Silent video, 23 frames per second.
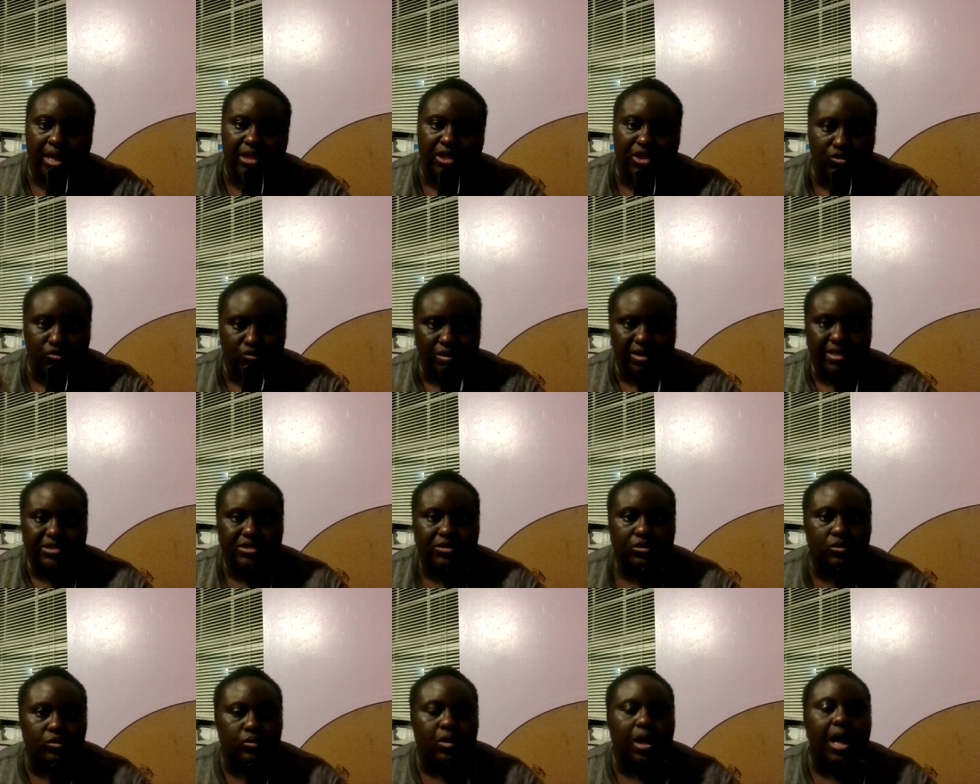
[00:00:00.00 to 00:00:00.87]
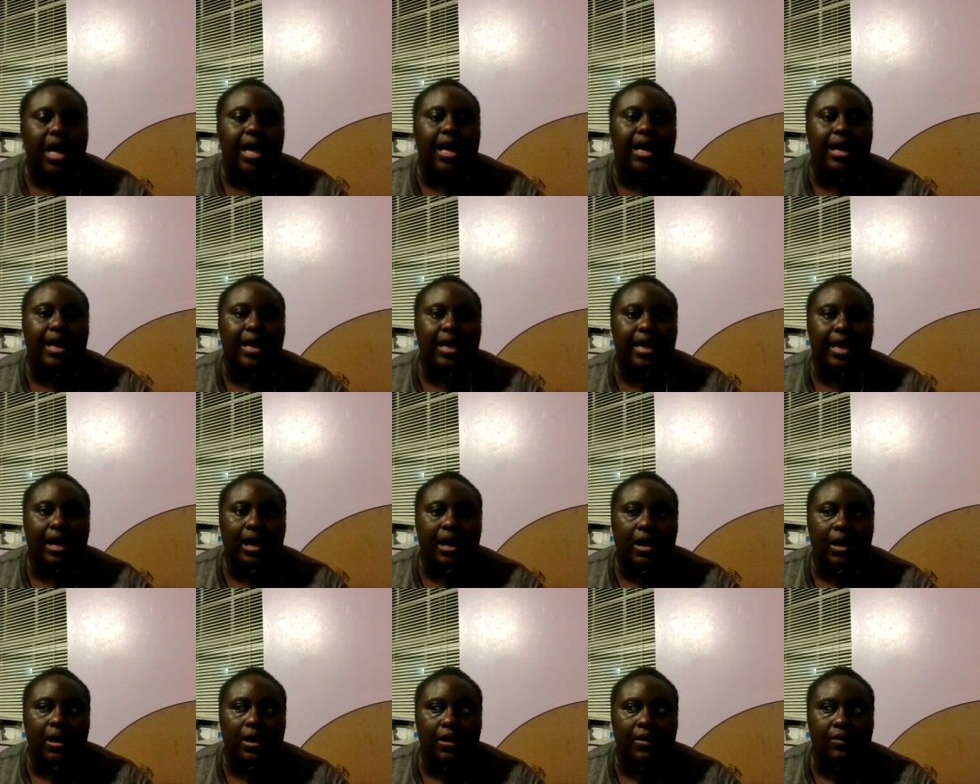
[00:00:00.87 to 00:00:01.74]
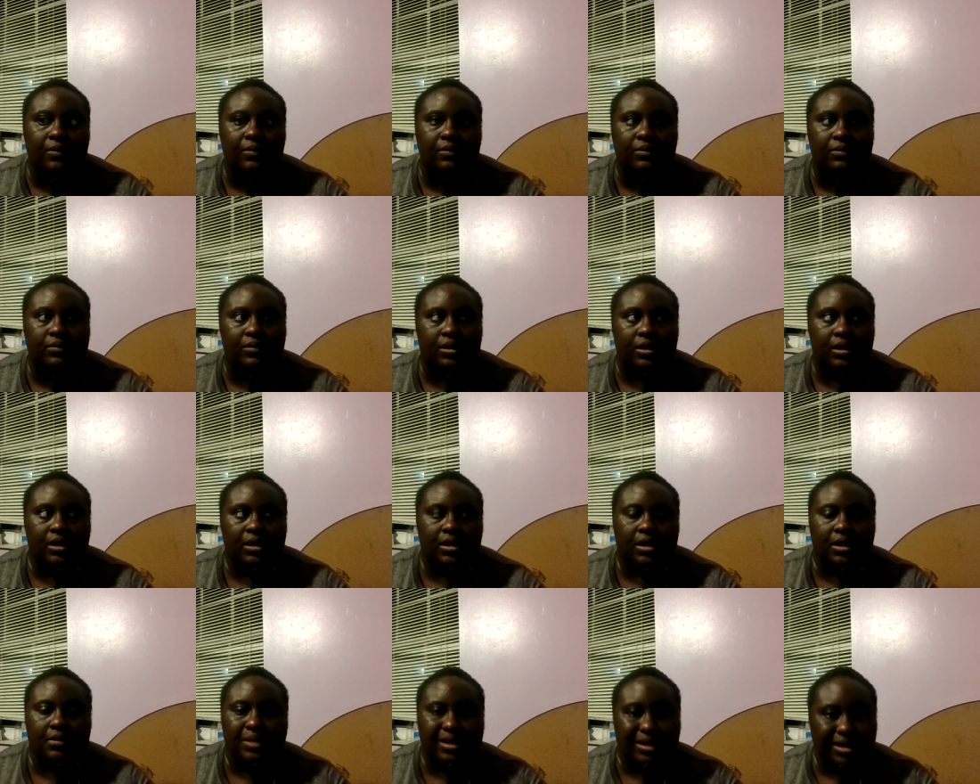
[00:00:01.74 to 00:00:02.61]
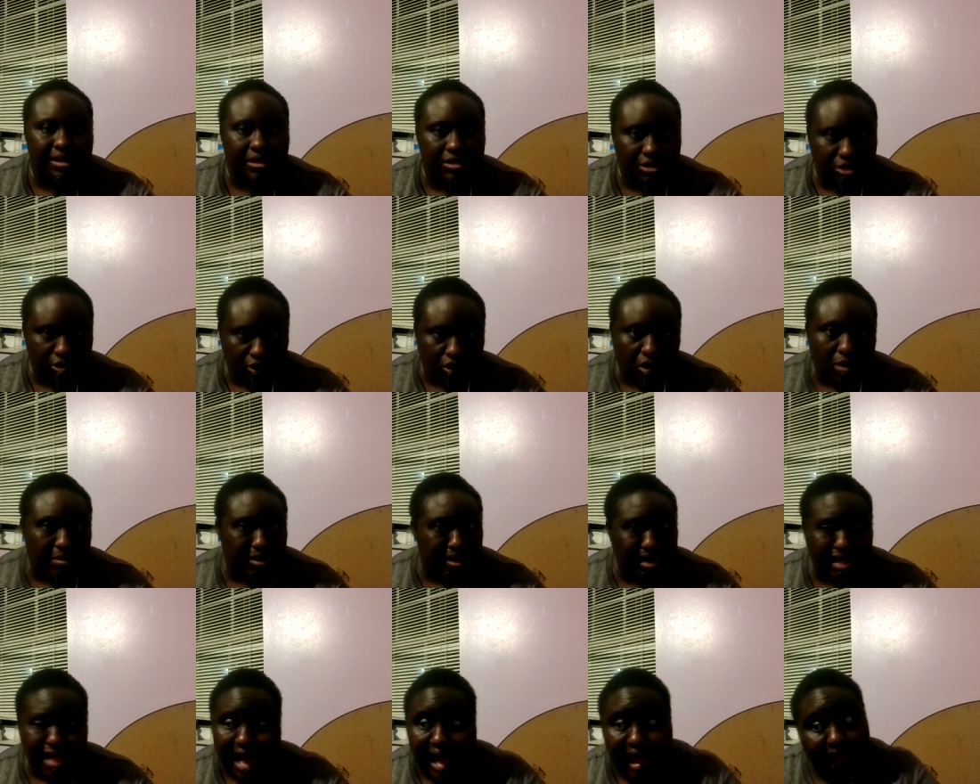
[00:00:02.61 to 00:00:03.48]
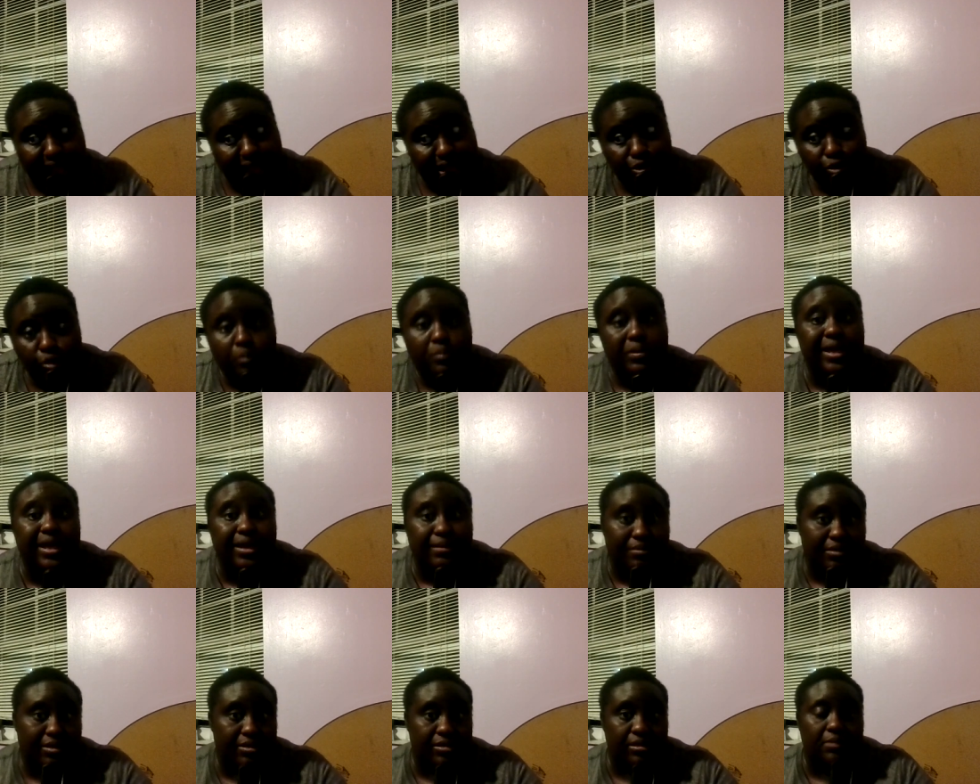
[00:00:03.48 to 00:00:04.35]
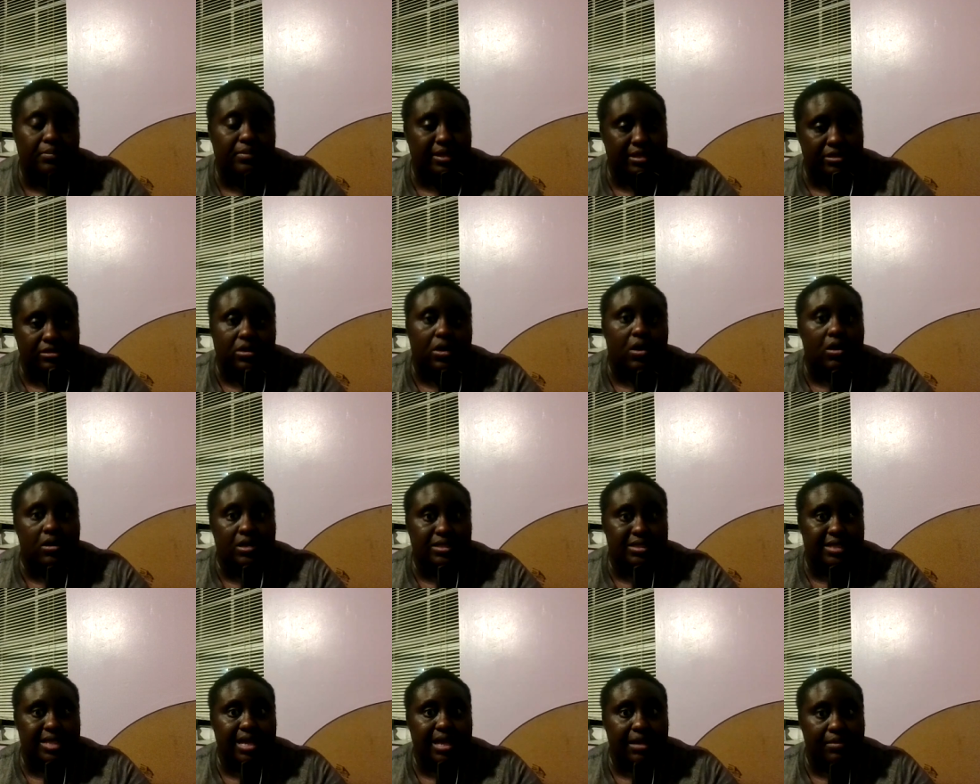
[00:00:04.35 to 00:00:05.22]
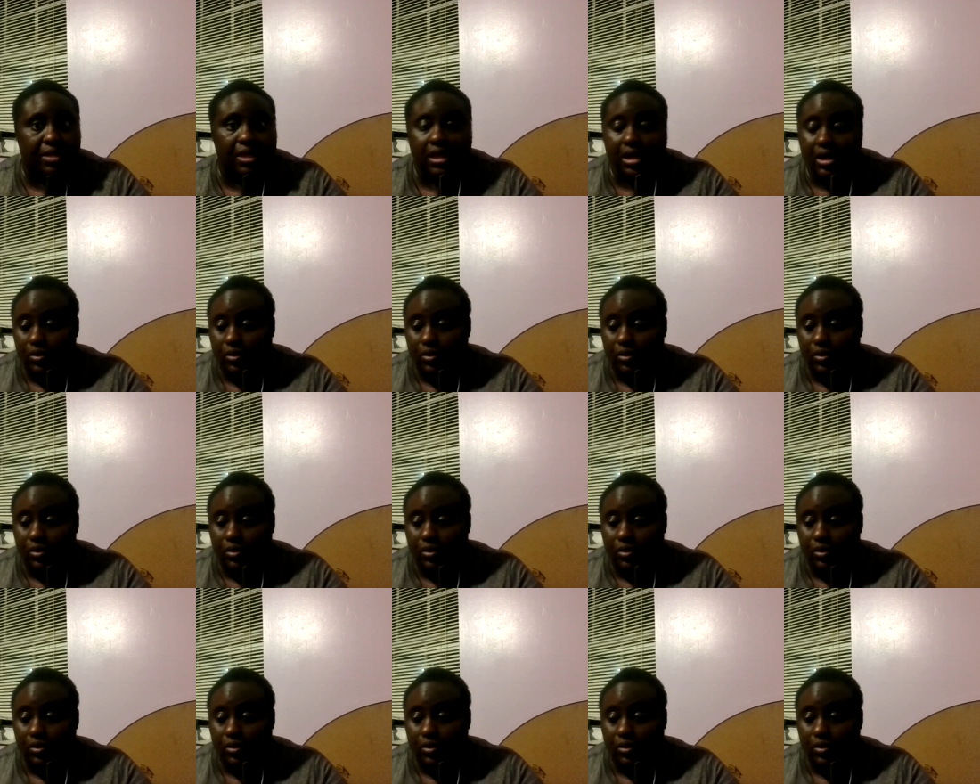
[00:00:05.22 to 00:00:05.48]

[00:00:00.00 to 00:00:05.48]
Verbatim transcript: The reason why um because normally I do pay my, the bills all the time.